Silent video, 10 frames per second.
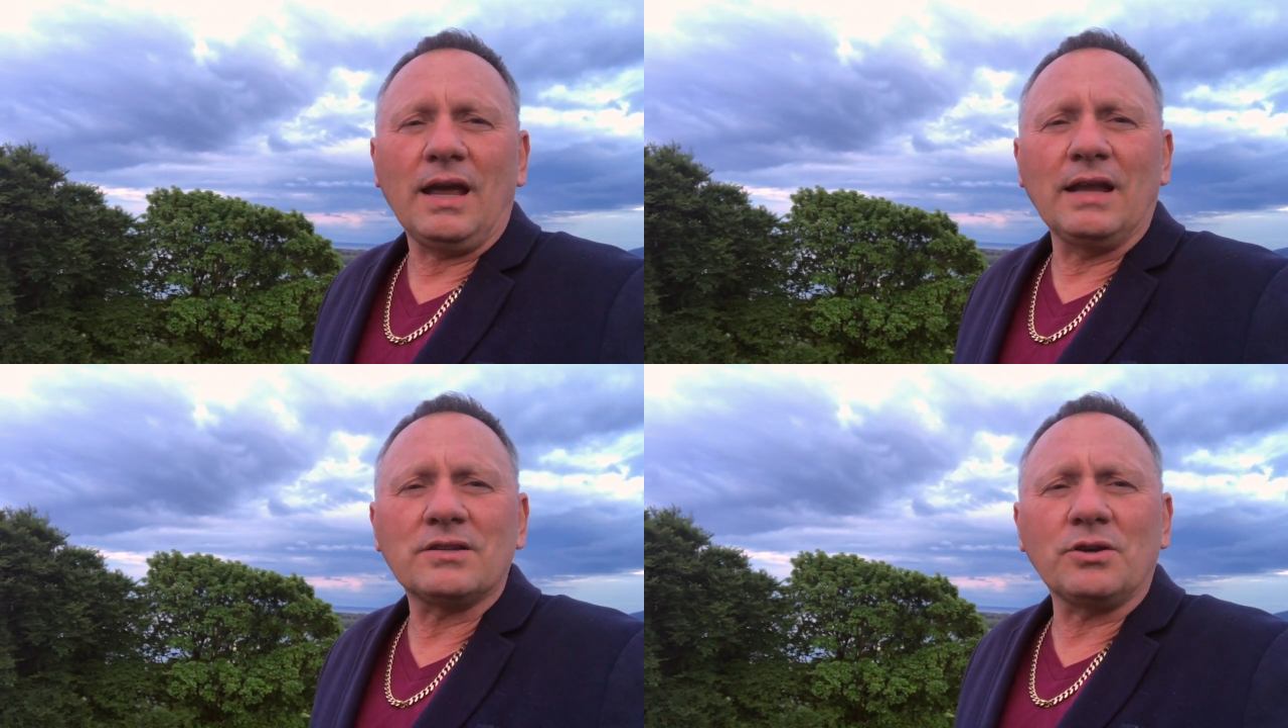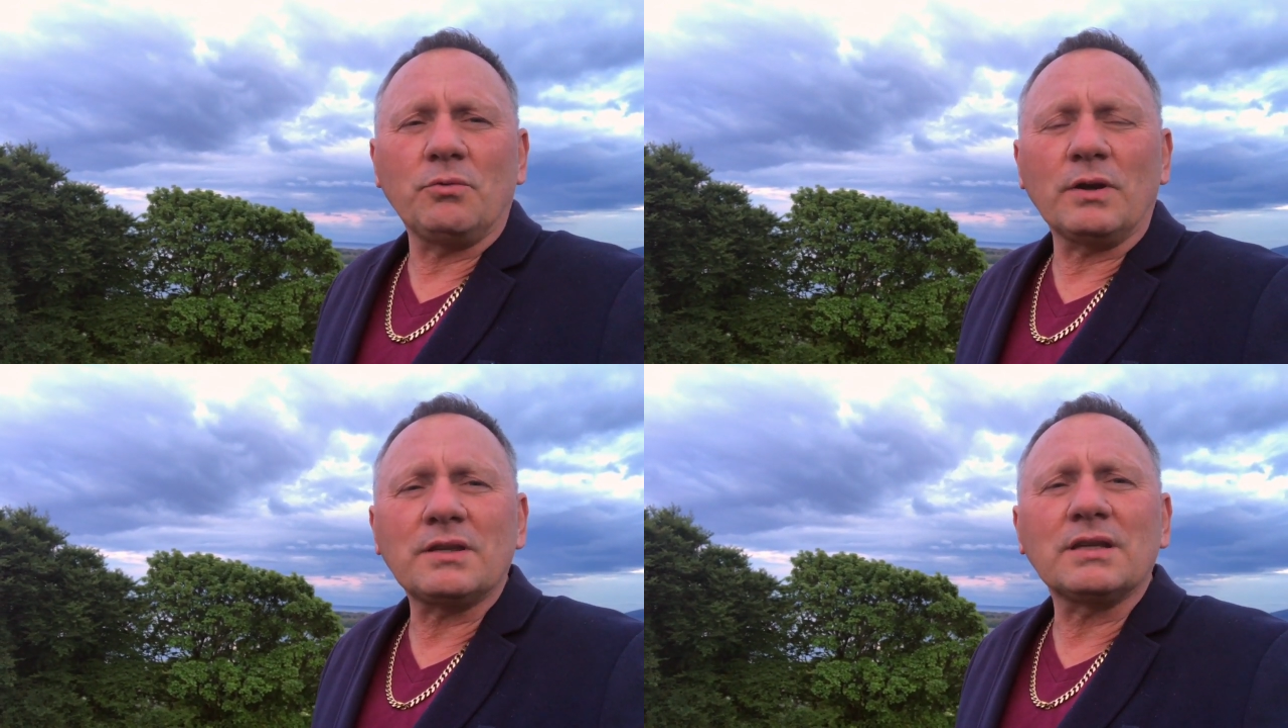And so
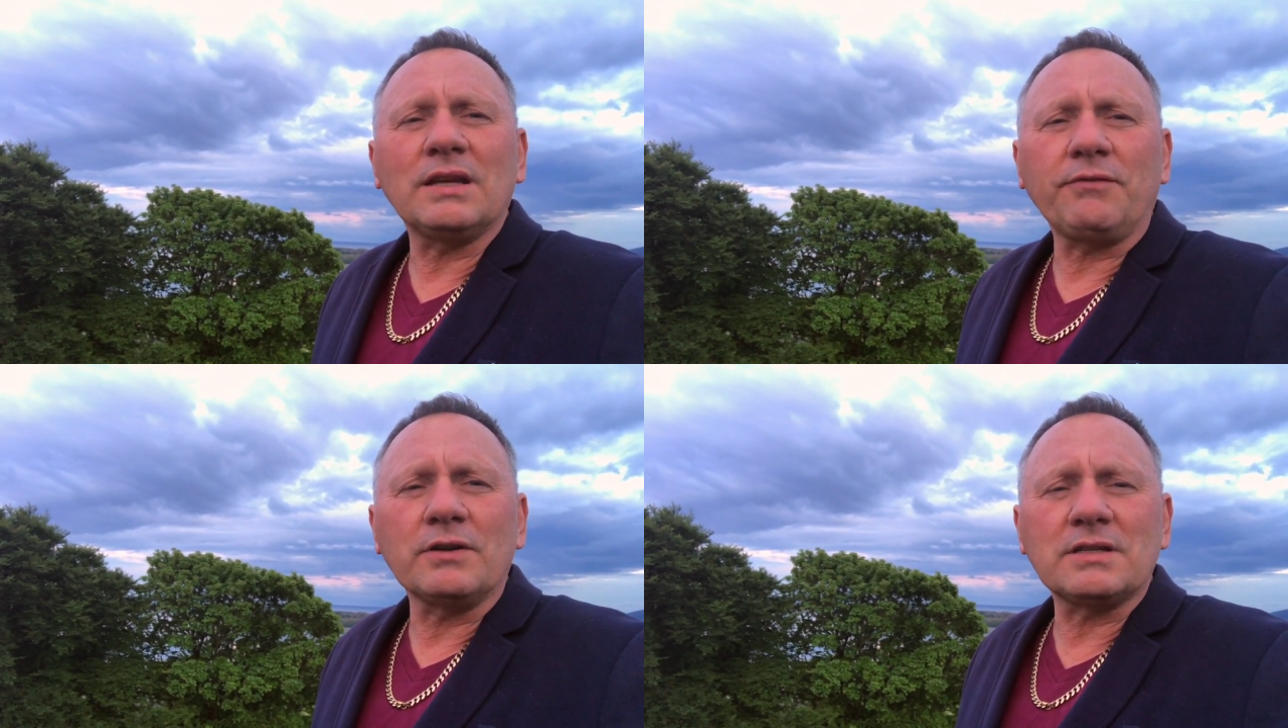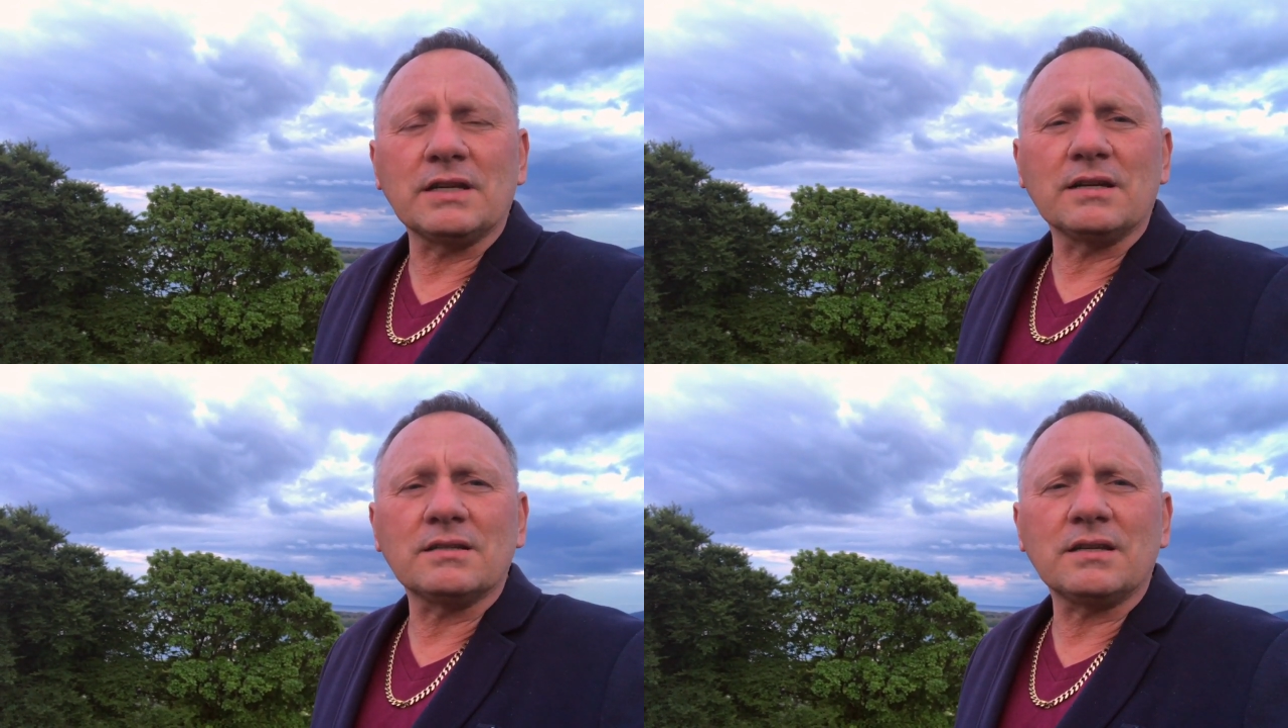what the difference
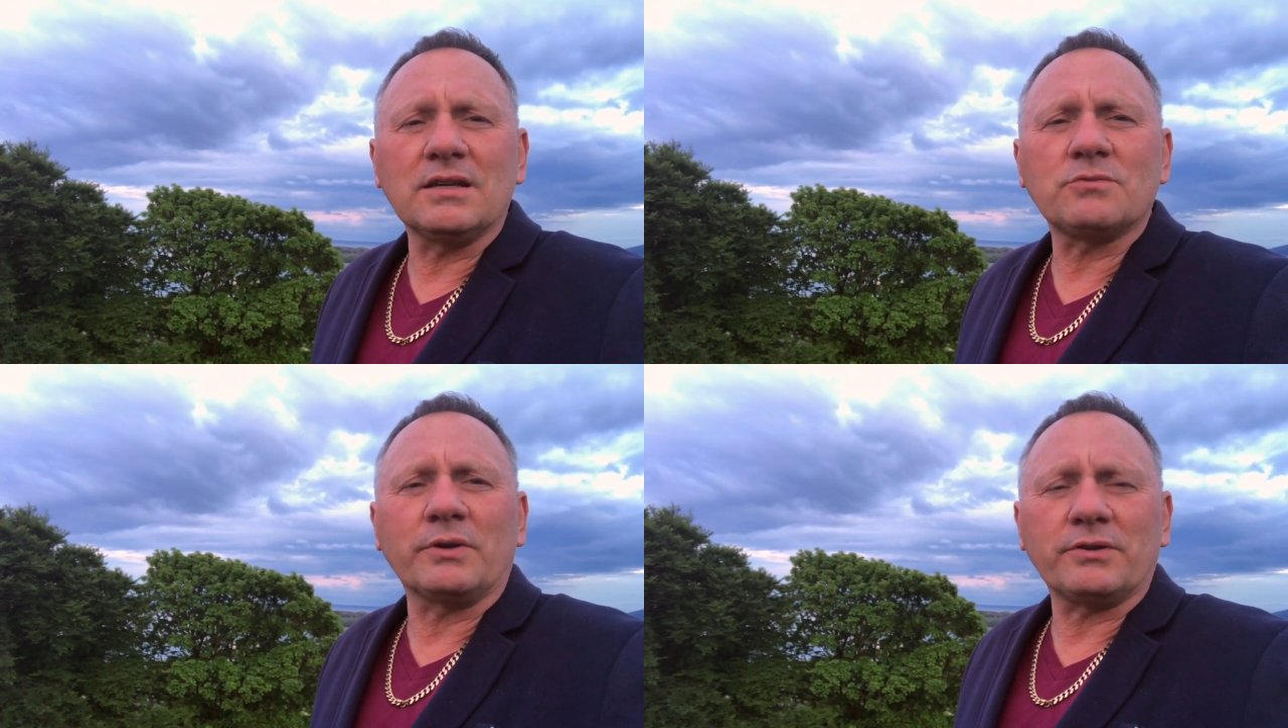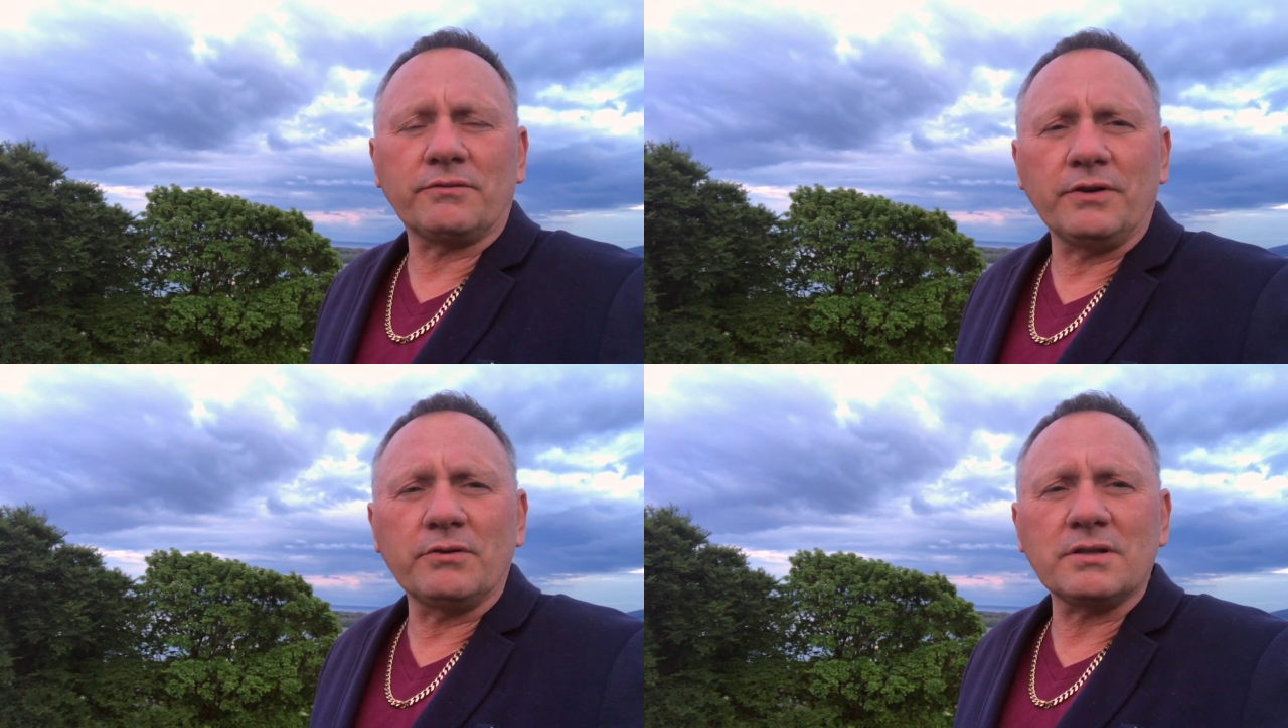is what they're
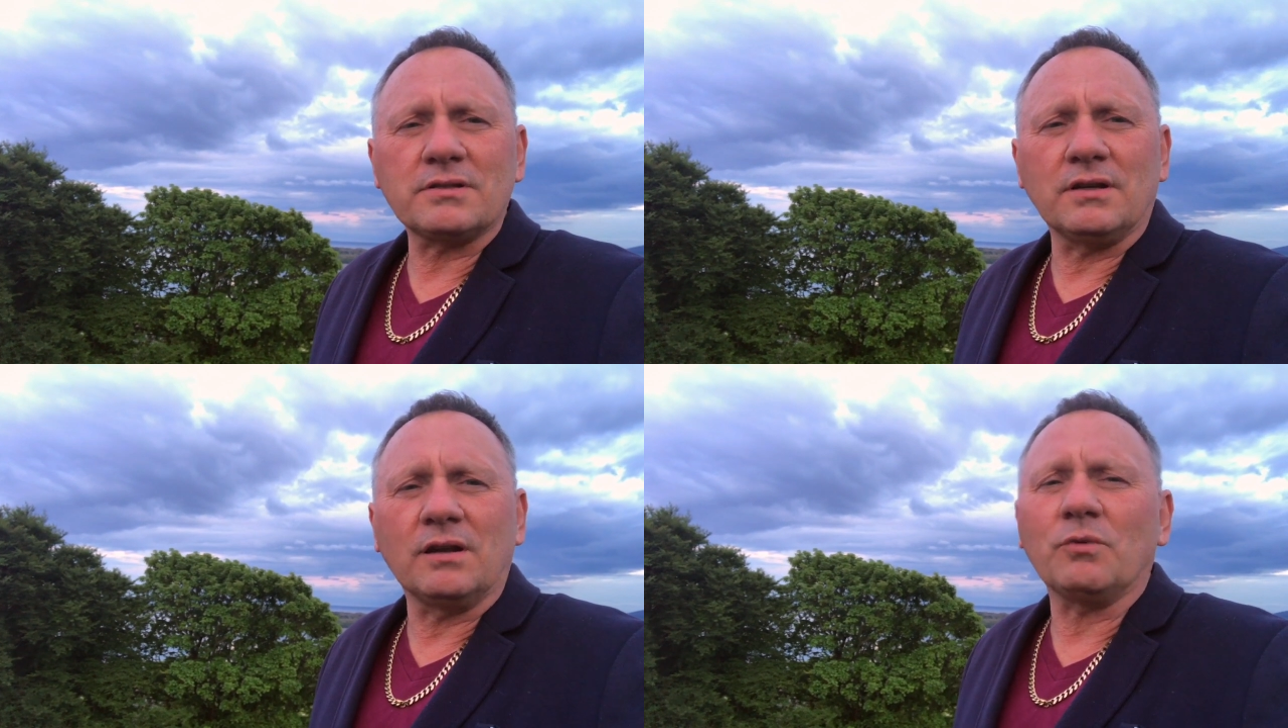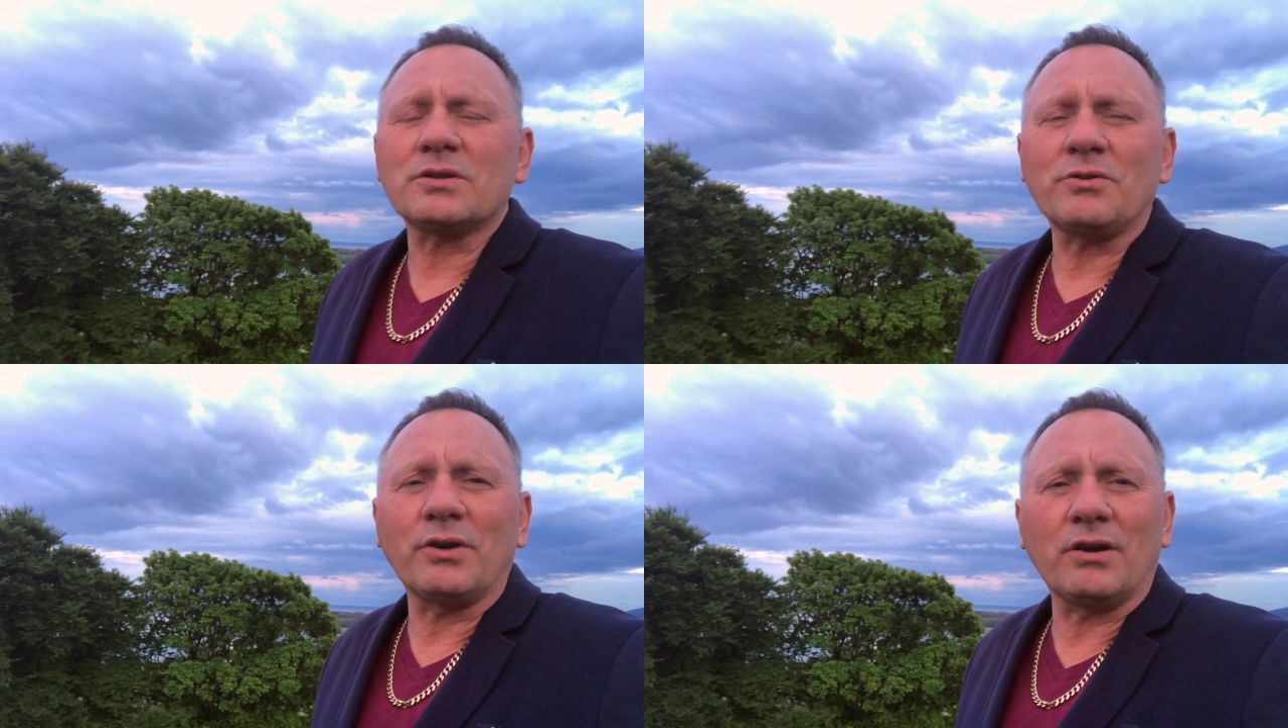focused on,
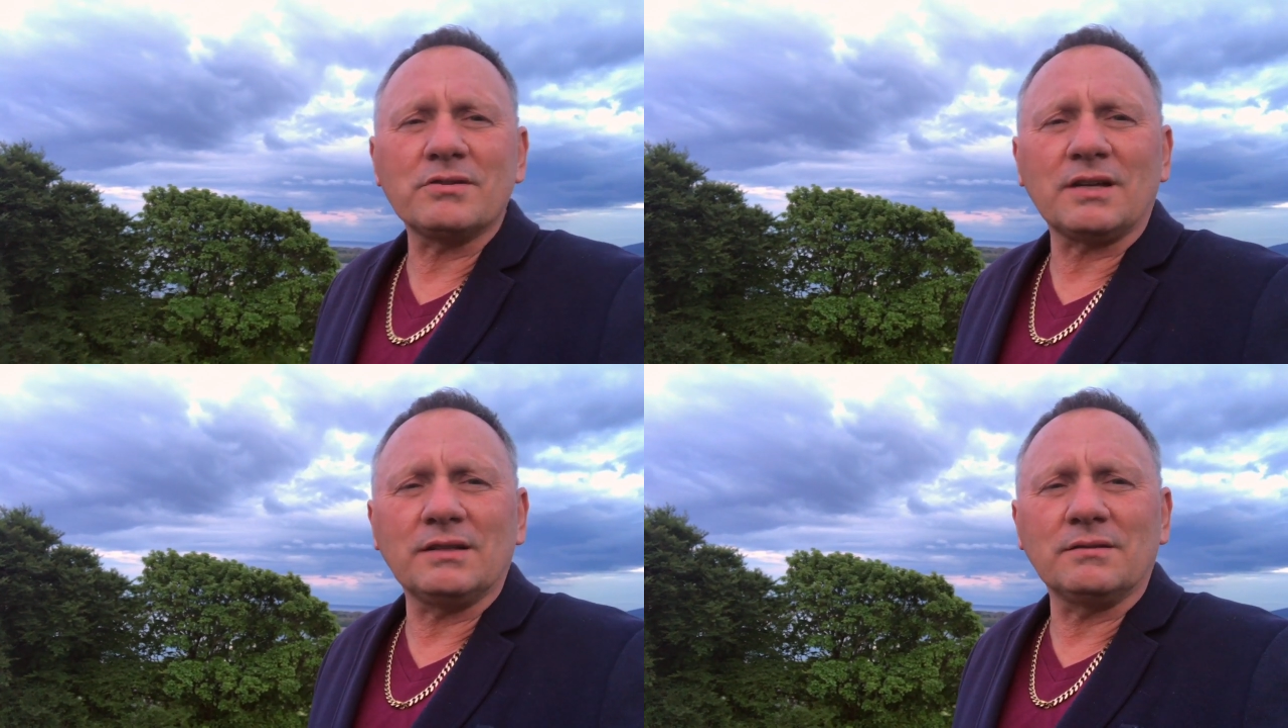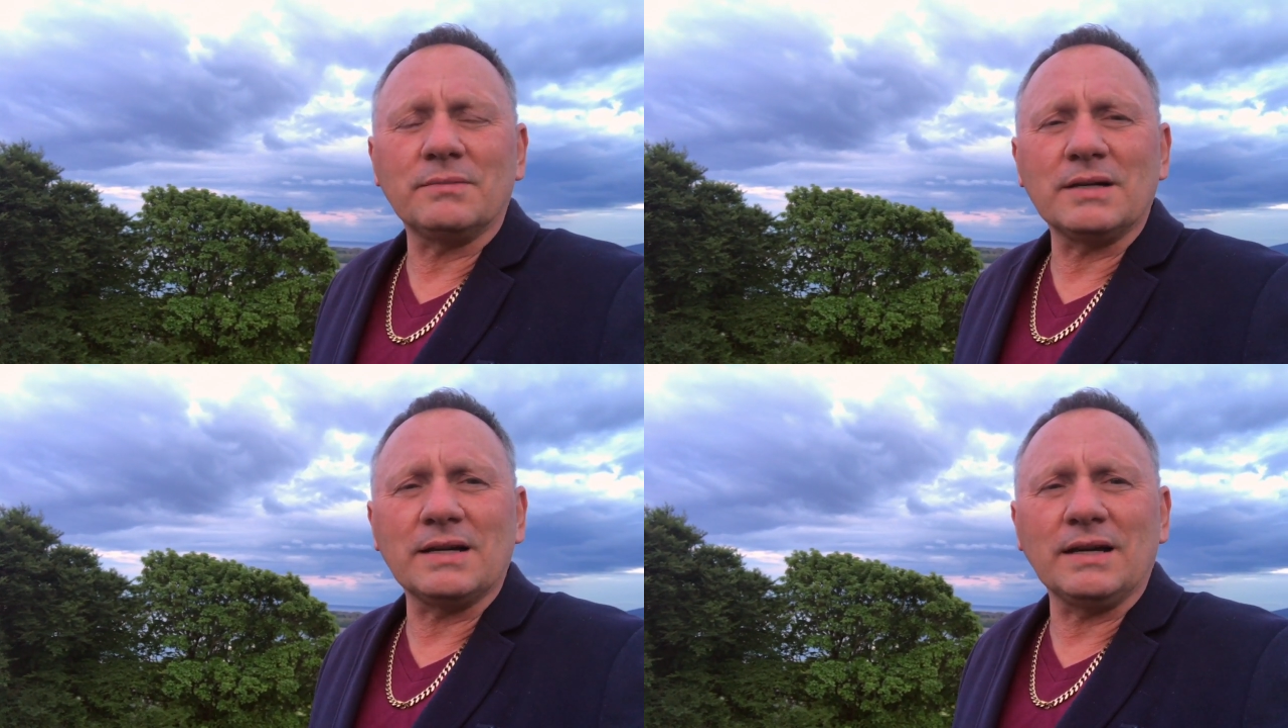what's going on inside their
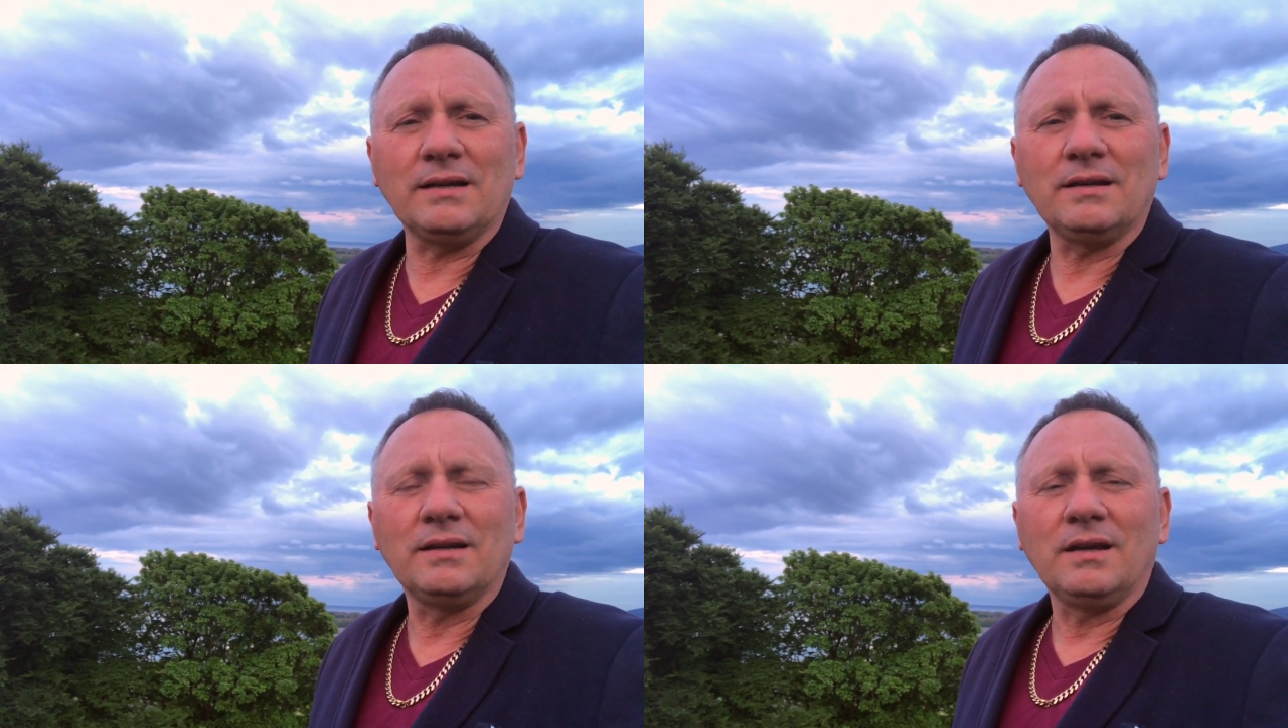mind.